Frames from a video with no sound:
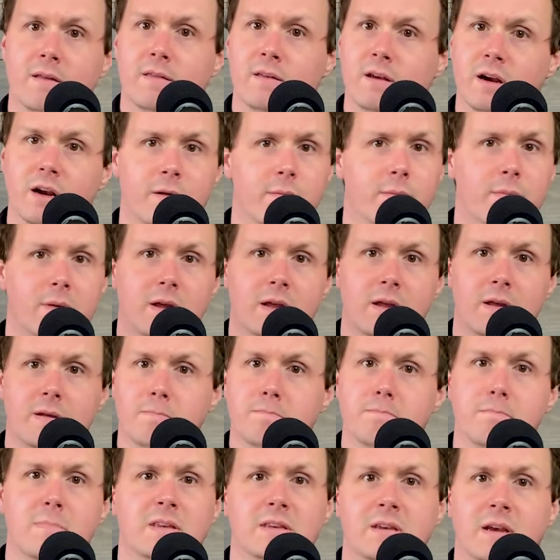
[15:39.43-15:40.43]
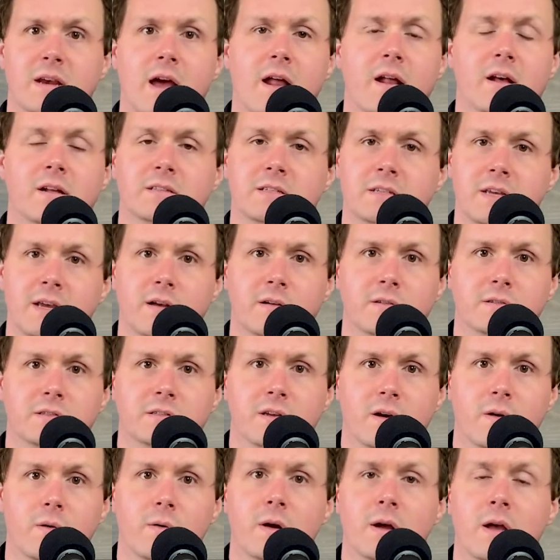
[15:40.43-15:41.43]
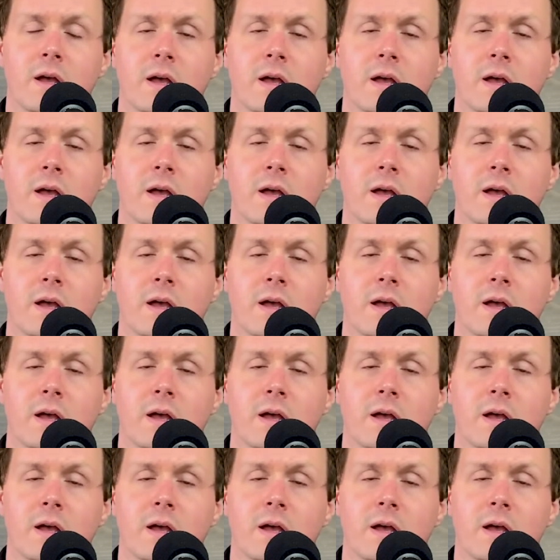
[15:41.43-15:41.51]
they're going to be missing out on sales. So,